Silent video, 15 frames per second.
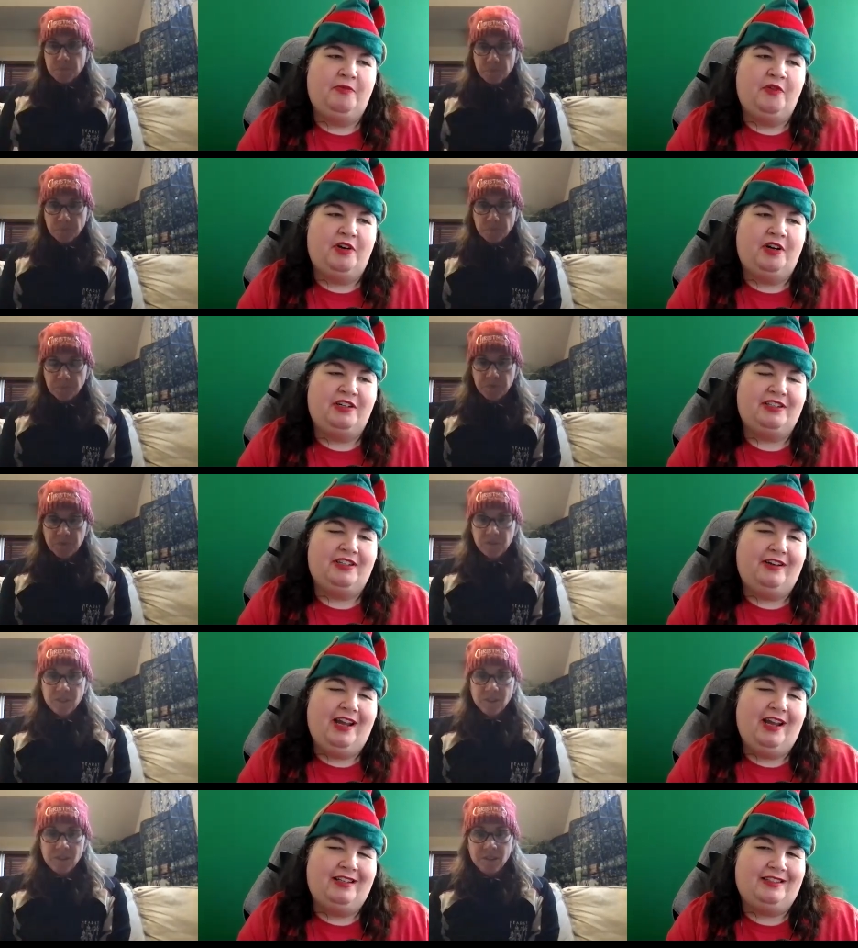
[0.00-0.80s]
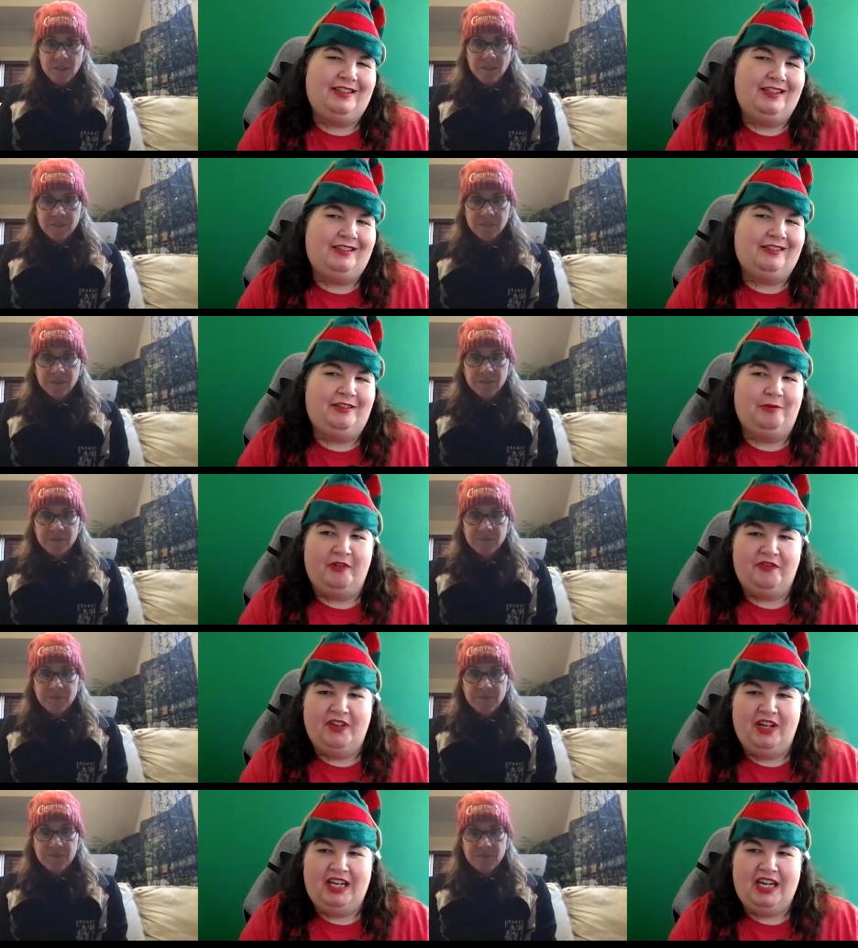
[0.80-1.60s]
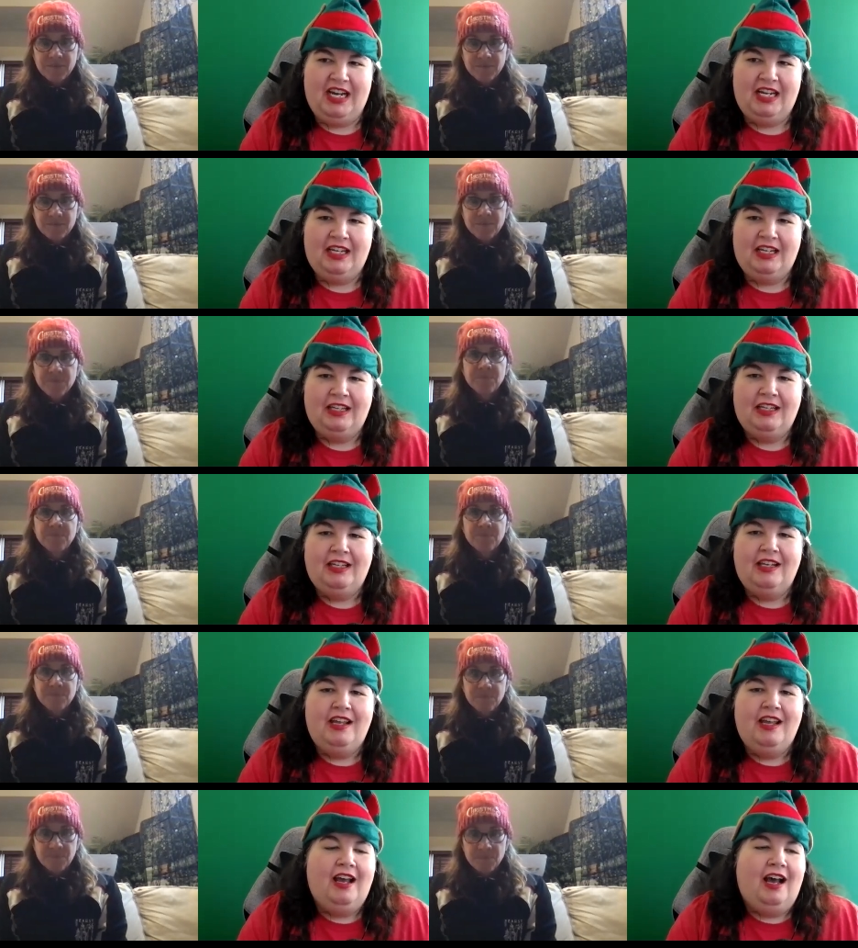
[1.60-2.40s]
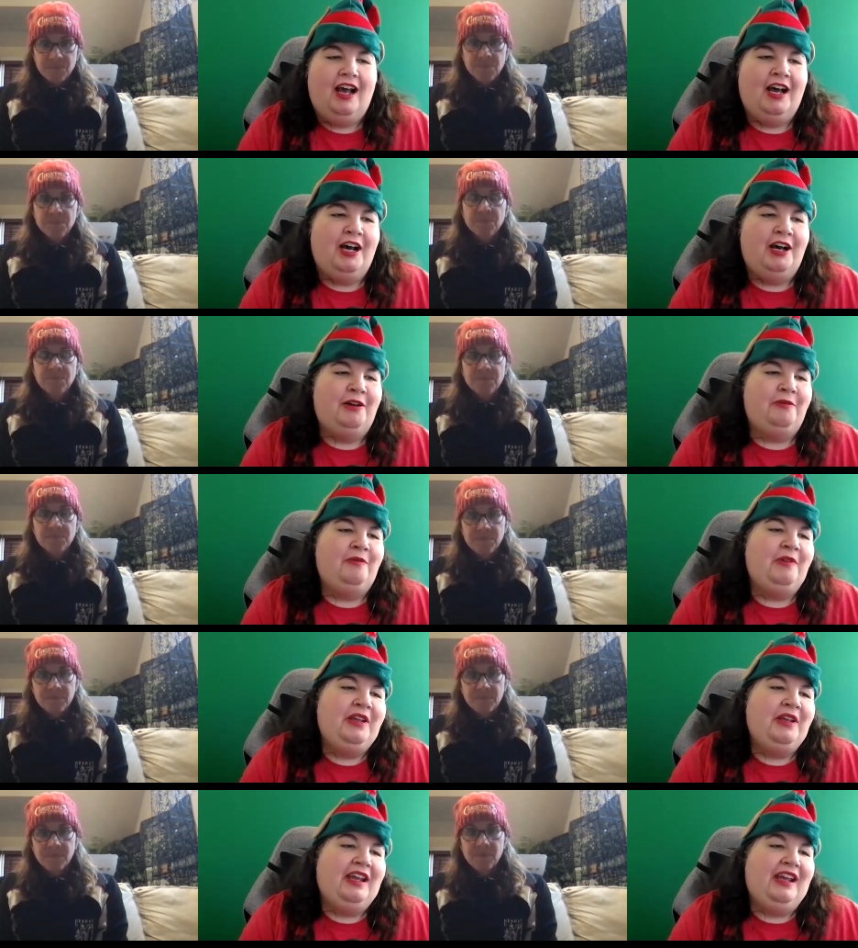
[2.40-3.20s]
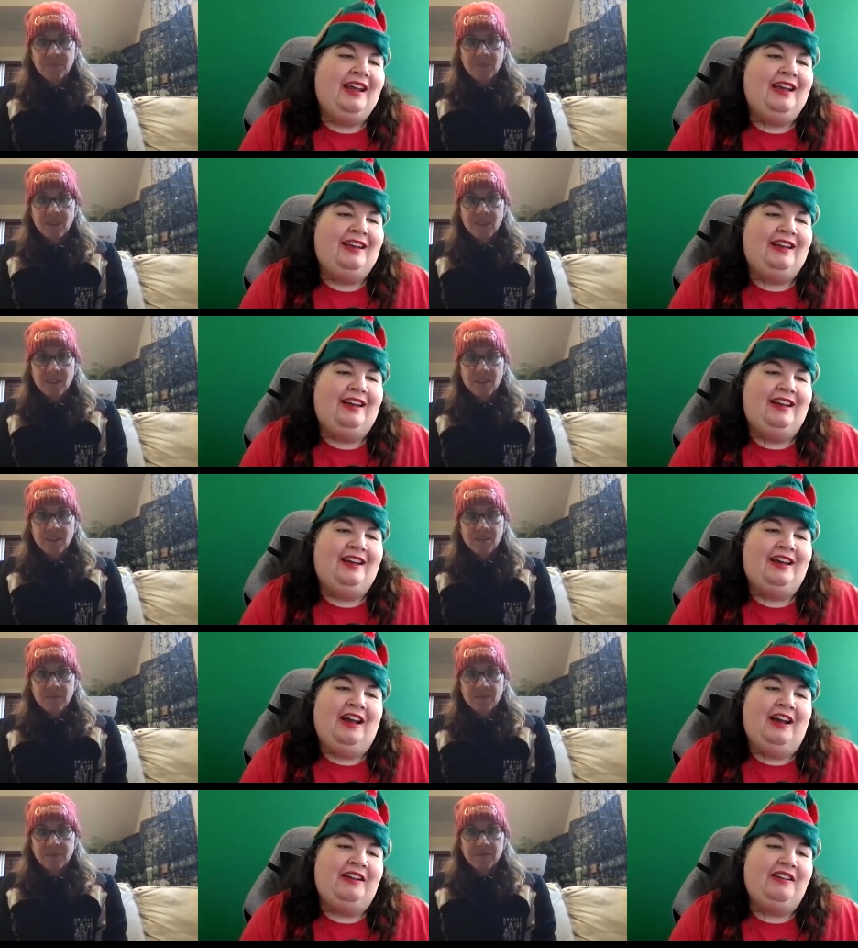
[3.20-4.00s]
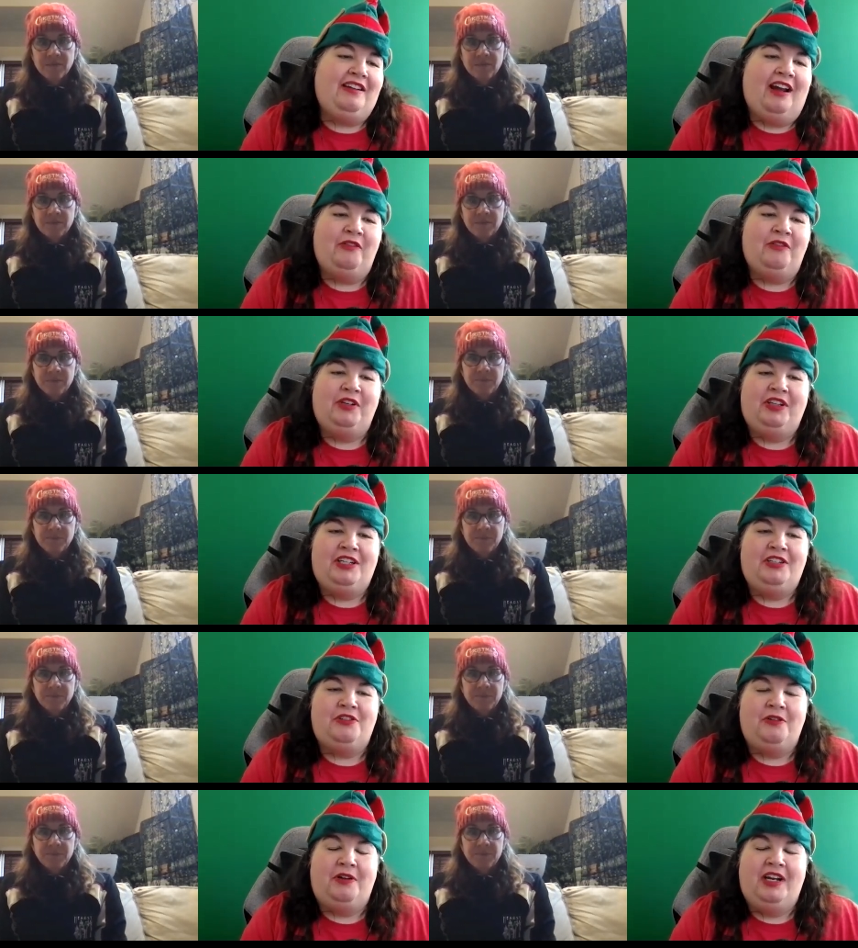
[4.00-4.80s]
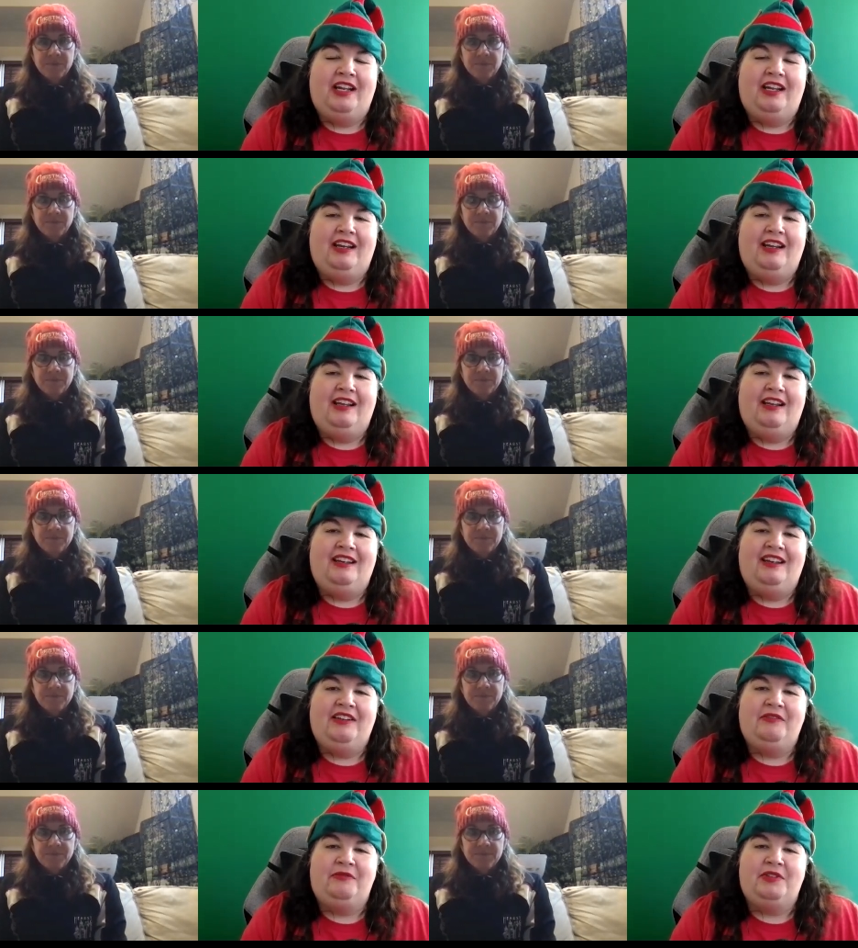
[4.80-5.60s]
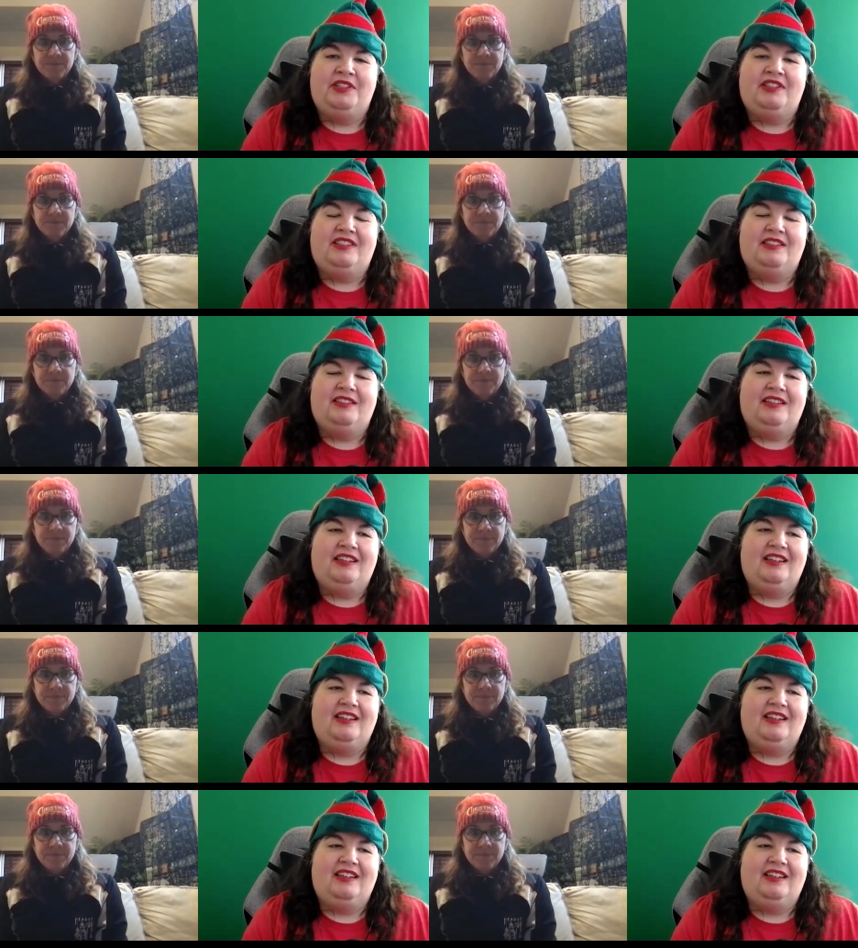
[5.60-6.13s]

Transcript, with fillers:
Speaker 1: more sarcastic, a little more funny, um, mm-hmm. and uh, I I really enjoyed it, and it was.